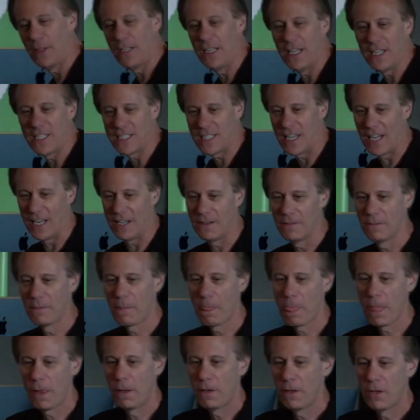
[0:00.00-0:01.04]
and they said,
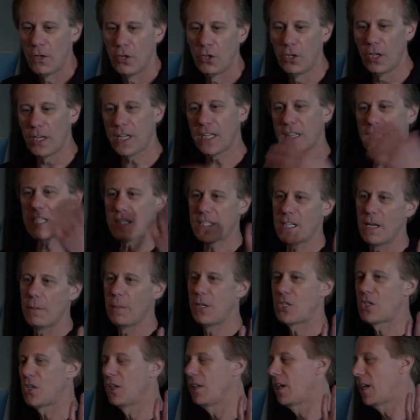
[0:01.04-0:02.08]
look at this
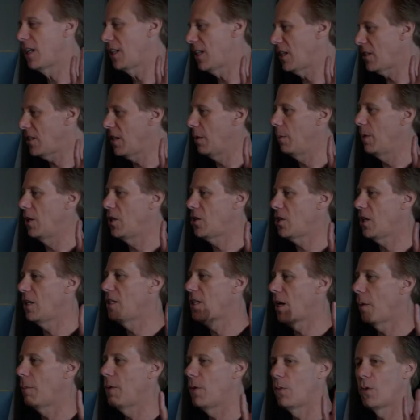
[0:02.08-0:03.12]
image and look at this image and
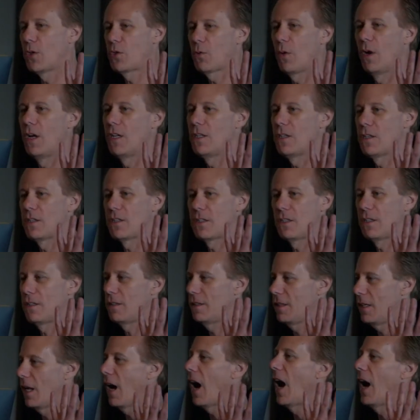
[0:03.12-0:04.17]
tell me which one's
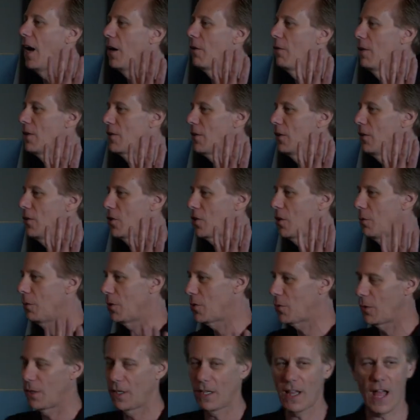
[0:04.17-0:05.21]
higher resolution,
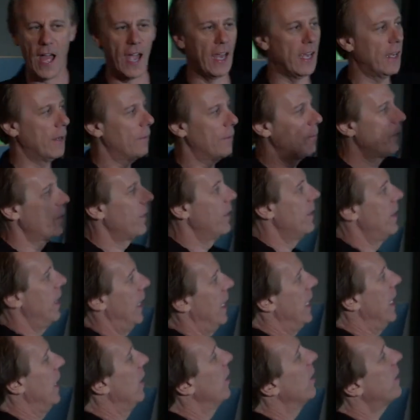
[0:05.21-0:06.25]
which one you like.
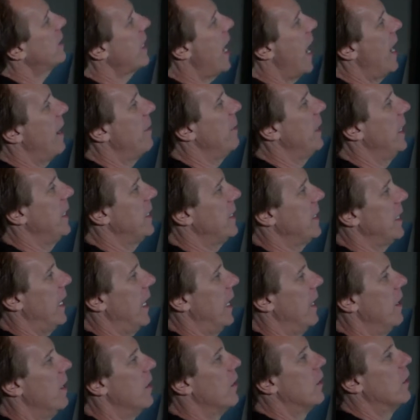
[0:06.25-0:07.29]
And they looked at them and they
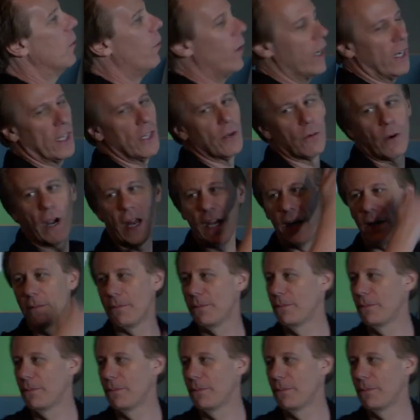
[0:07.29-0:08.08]
said, the one on the right.